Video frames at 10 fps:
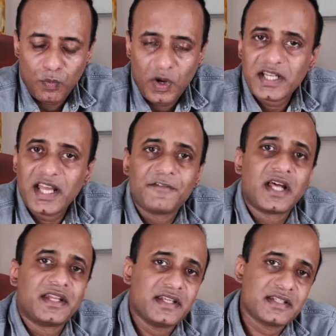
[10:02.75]
what I
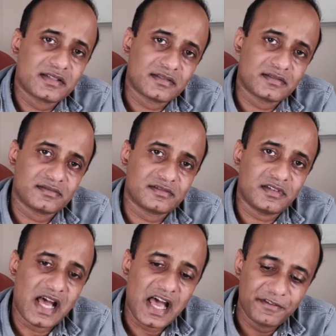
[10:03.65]
have done is
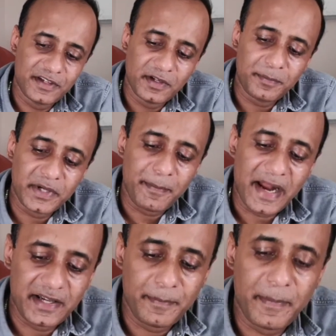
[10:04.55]
I have developed a
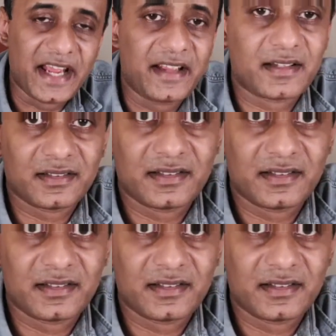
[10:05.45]
battery bank.